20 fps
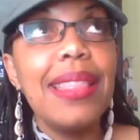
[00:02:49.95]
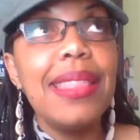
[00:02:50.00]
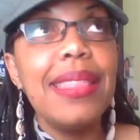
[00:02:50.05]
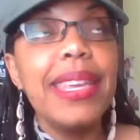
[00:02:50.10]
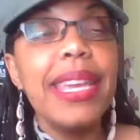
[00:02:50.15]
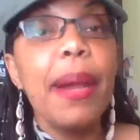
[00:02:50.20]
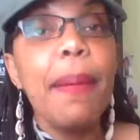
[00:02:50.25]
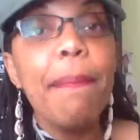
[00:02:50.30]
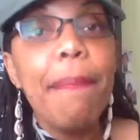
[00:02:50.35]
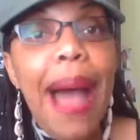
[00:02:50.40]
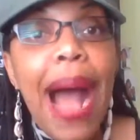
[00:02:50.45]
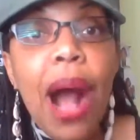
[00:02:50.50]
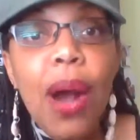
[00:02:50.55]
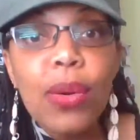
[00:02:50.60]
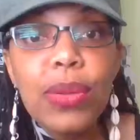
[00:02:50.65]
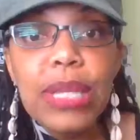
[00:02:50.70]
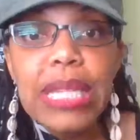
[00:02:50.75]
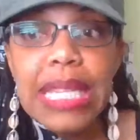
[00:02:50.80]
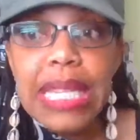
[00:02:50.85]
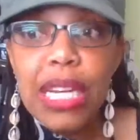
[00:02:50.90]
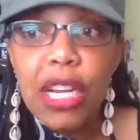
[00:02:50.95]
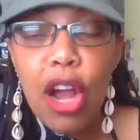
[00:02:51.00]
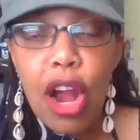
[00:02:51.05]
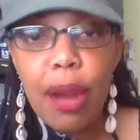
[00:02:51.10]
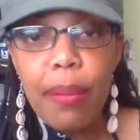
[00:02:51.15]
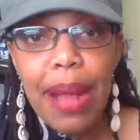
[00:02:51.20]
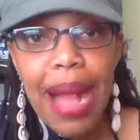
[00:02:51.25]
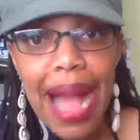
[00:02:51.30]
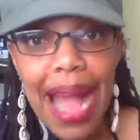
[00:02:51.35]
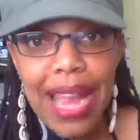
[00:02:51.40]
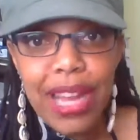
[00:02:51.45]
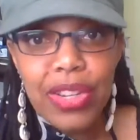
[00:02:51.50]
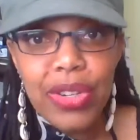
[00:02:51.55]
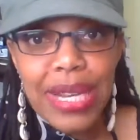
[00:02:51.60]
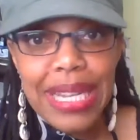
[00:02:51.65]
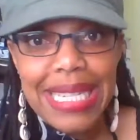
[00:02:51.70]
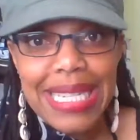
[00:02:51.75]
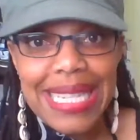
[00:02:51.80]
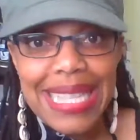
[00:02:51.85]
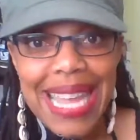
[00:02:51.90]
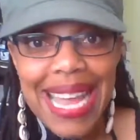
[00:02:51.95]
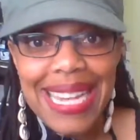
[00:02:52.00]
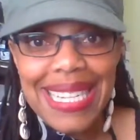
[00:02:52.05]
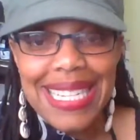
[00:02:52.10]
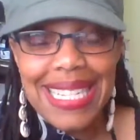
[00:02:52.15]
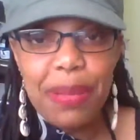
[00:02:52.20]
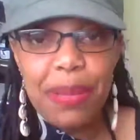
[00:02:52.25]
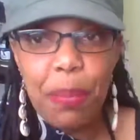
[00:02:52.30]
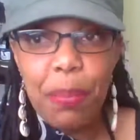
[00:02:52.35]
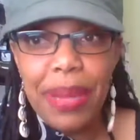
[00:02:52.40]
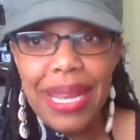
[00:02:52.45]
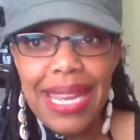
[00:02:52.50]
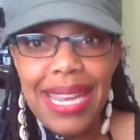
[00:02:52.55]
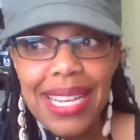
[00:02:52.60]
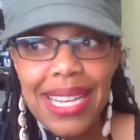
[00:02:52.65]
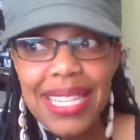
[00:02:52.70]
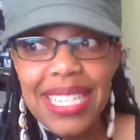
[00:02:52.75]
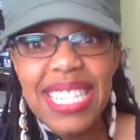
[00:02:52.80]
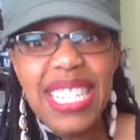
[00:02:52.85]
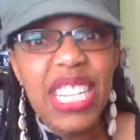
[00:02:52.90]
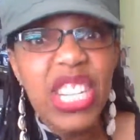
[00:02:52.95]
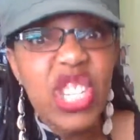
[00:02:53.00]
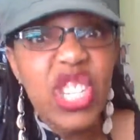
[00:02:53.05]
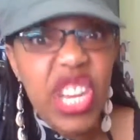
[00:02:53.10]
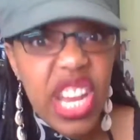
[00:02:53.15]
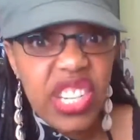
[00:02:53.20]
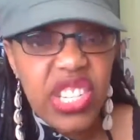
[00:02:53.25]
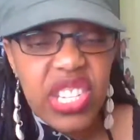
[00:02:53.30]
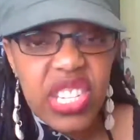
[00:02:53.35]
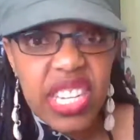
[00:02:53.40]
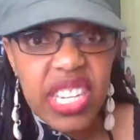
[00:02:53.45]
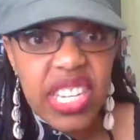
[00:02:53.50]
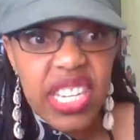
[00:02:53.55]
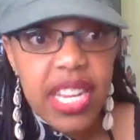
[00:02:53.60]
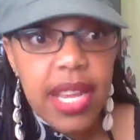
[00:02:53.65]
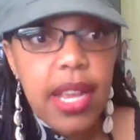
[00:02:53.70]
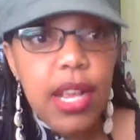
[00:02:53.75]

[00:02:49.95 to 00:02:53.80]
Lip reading: the amounts, the carbohydrates that's being suggested.